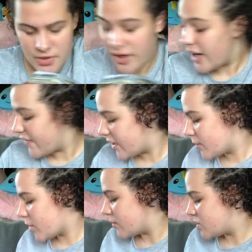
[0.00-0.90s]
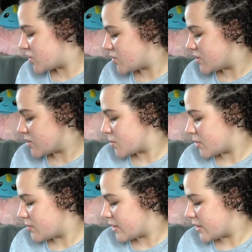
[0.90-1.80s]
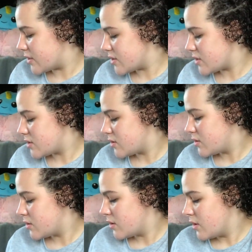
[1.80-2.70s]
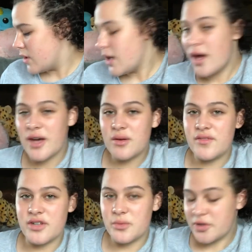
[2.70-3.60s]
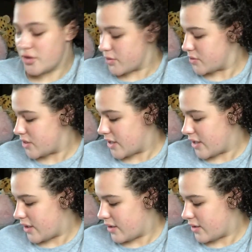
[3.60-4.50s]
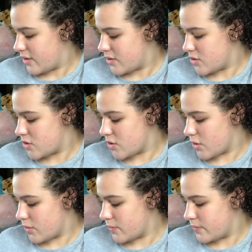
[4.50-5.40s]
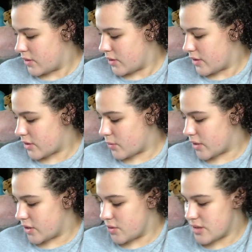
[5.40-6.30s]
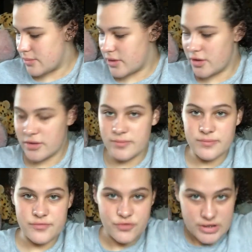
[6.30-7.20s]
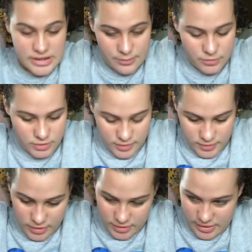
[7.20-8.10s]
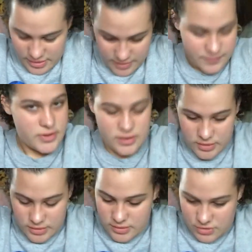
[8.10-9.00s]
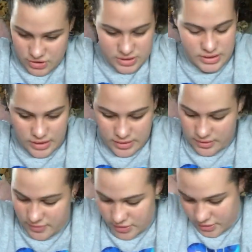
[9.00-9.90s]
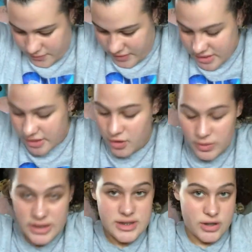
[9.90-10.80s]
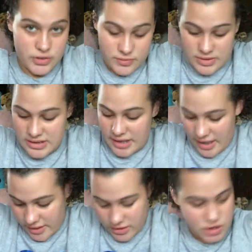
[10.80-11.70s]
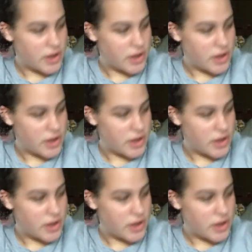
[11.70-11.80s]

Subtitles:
Alright, I think I'll probably just use this one because I don't have anywhere to go today, so I don't want to use up the other free sample on nothing. Just gonna, you know, because the other one is a styling